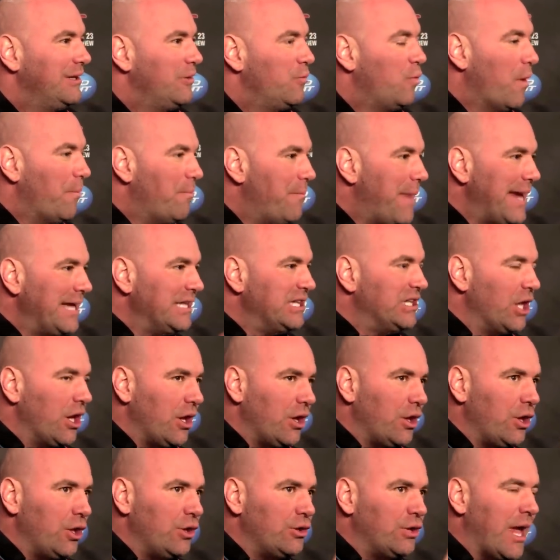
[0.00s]
What made
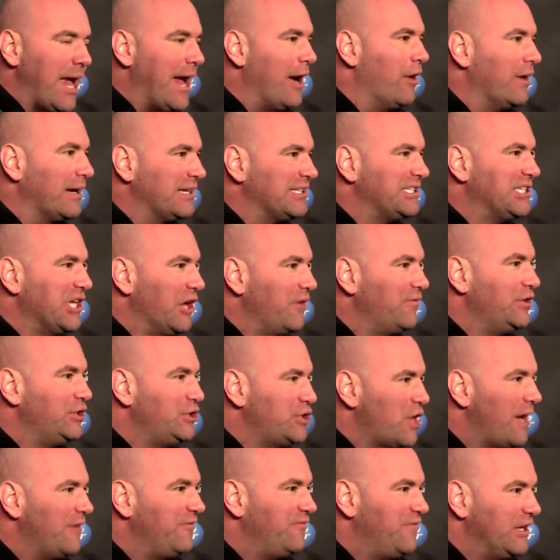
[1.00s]
the Eric
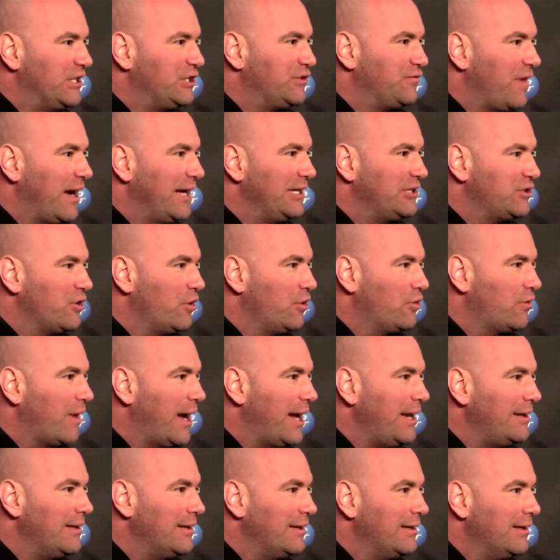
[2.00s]
Silva-John Fitch fight so
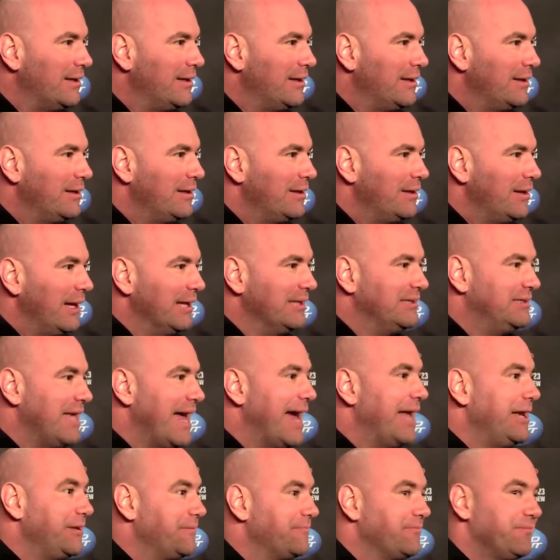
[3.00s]
great is
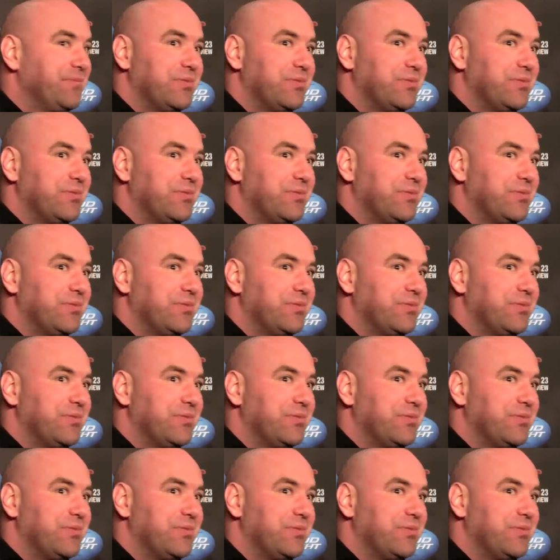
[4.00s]
that